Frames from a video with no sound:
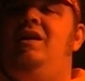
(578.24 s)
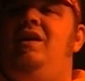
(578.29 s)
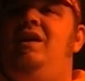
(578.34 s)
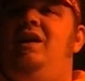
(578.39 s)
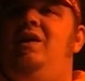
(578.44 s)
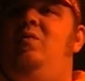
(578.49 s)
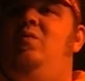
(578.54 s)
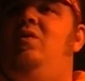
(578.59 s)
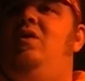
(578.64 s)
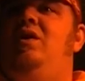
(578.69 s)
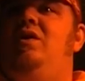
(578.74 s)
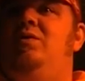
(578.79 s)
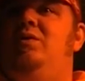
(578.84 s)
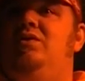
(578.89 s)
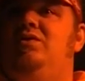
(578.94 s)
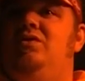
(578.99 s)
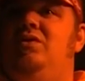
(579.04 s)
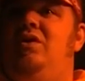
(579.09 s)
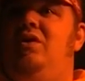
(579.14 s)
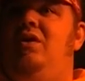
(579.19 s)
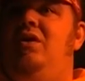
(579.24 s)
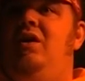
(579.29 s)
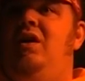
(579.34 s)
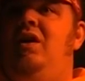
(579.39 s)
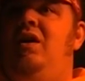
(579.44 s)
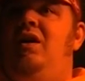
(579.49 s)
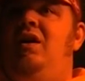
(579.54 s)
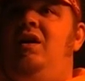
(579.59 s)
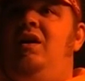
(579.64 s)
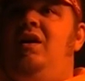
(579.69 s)
and water withdrawal.
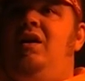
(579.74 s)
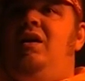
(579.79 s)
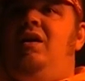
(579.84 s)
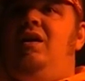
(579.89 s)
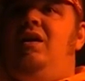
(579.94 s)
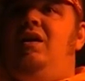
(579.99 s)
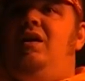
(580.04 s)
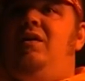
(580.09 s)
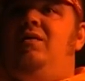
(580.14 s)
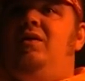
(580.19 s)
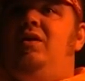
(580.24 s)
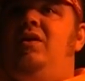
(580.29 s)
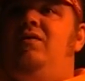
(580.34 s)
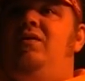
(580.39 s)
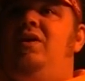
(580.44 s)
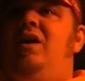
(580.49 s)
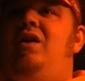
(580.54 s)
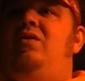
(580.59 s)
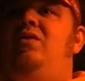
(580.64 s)
Now, I've gone